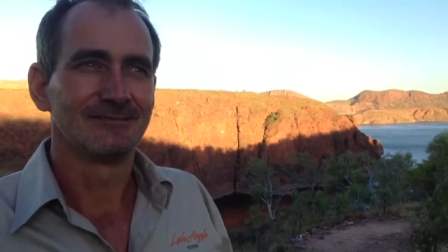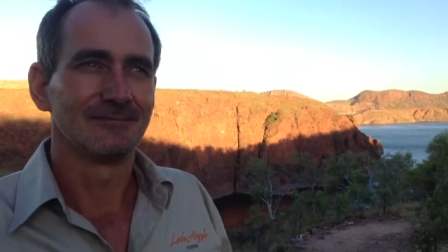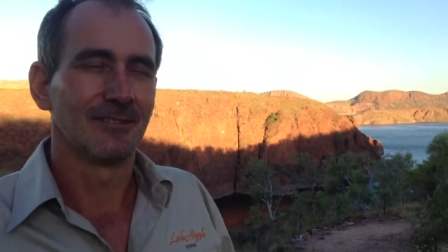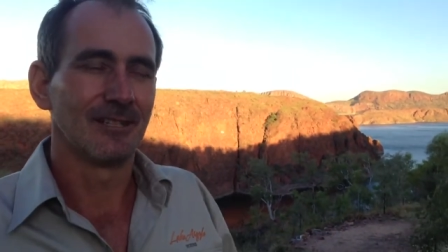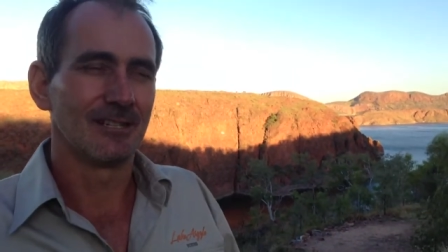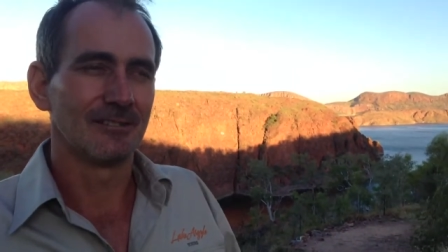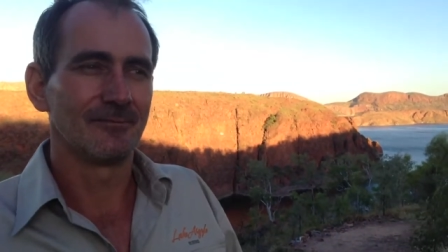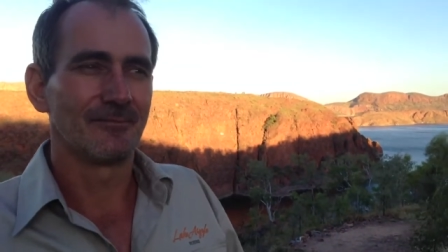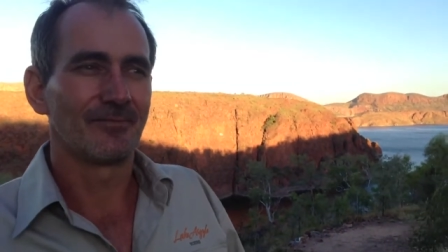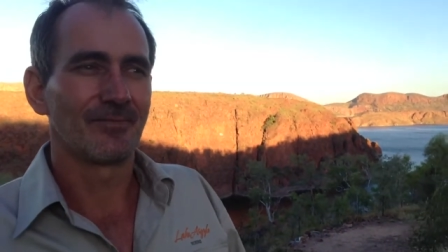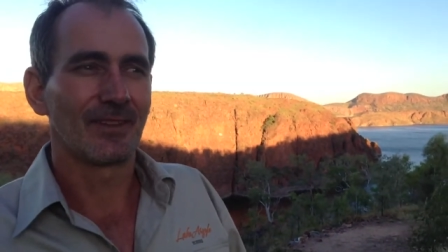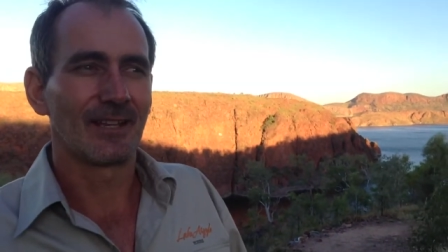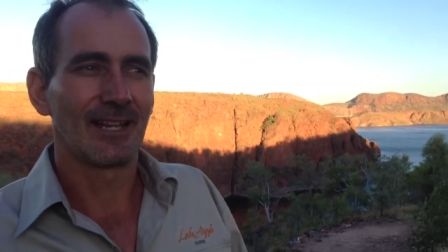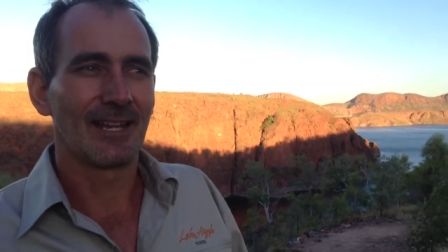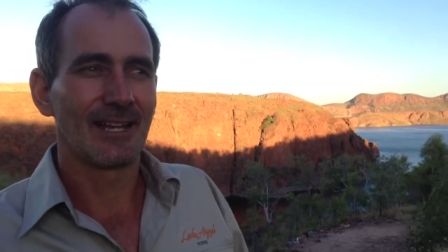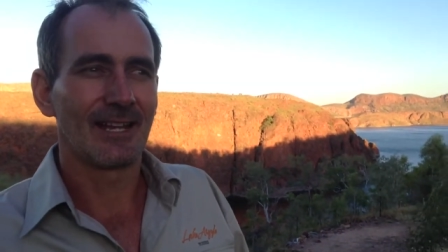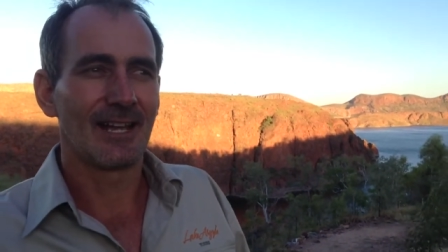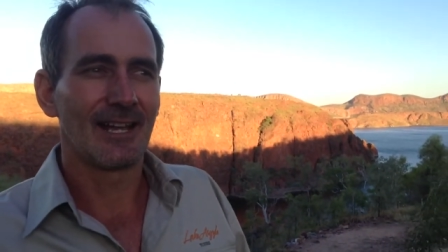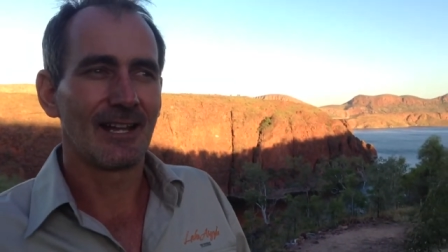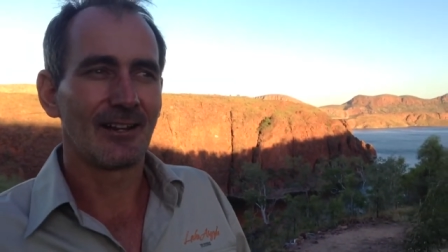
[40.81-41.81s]
Well,
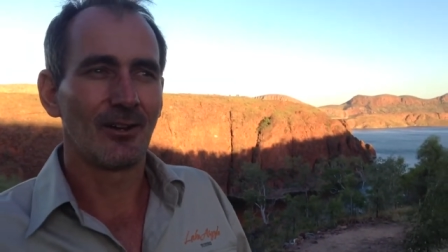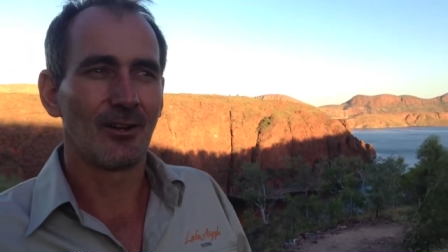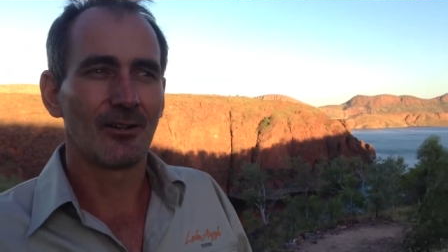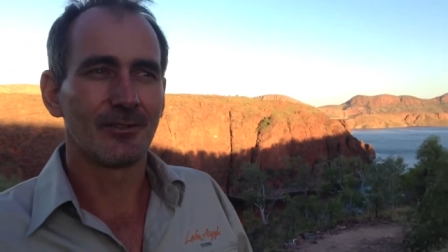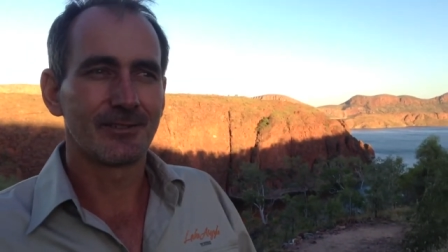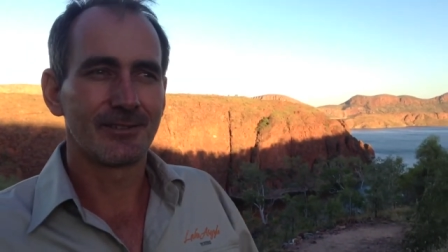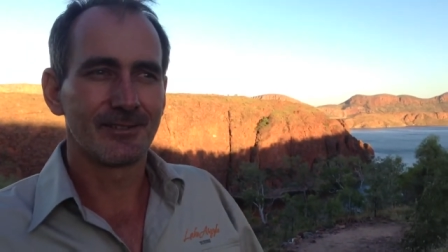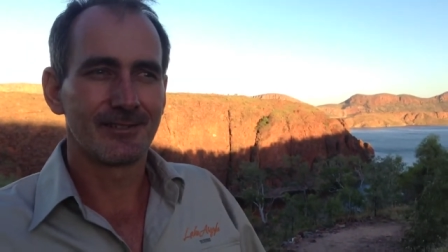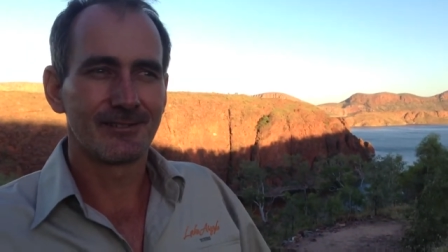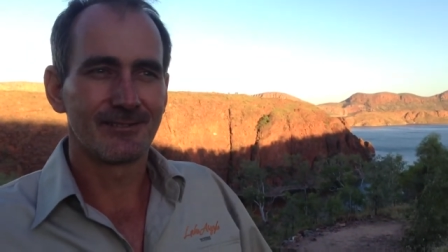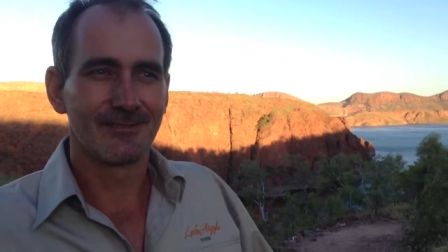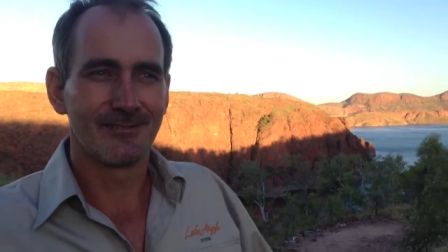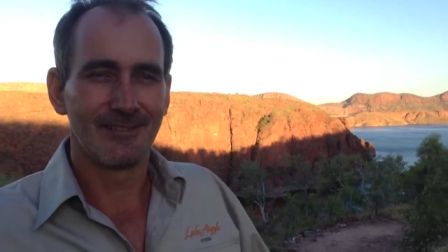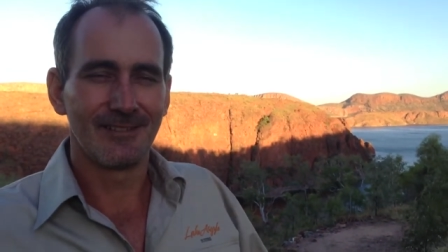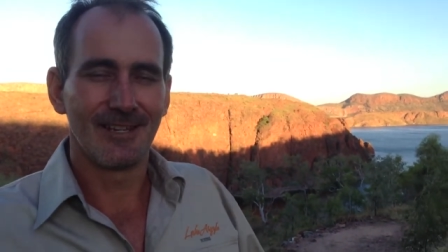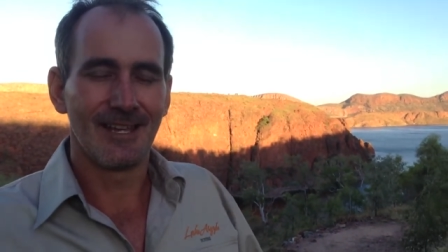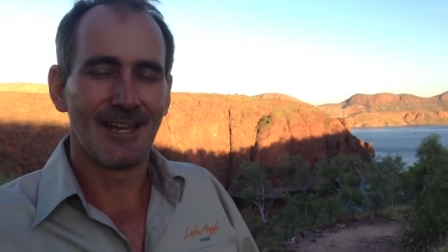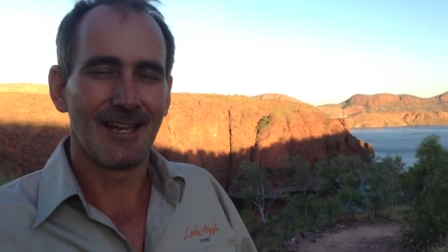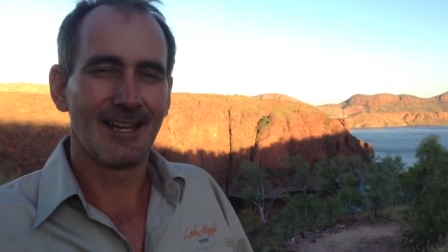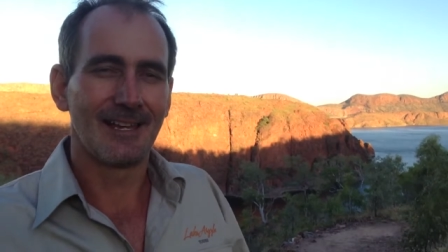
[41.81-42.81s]
Lake Argyle's
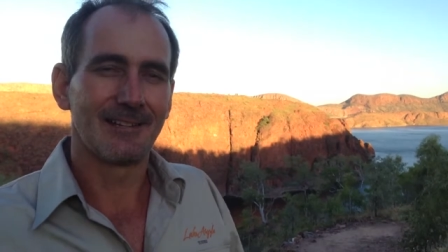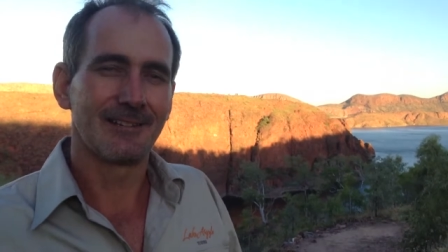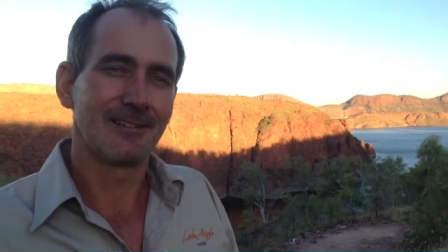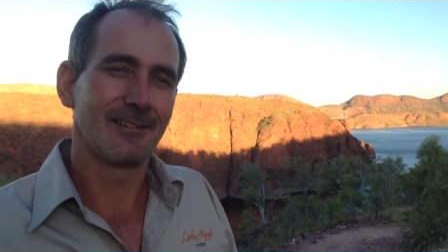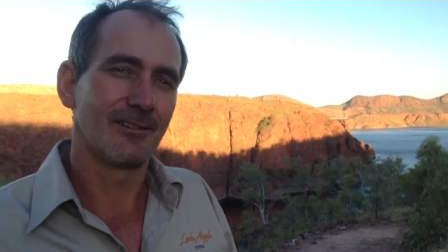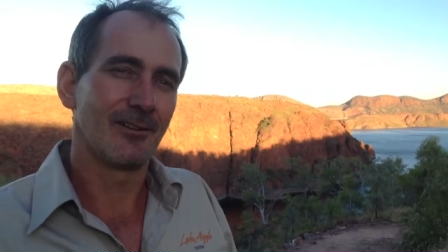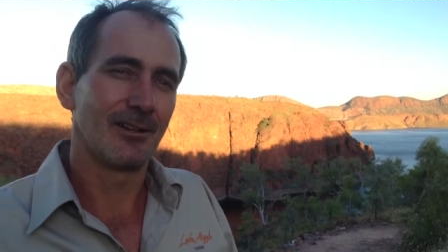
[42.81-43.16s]
uh,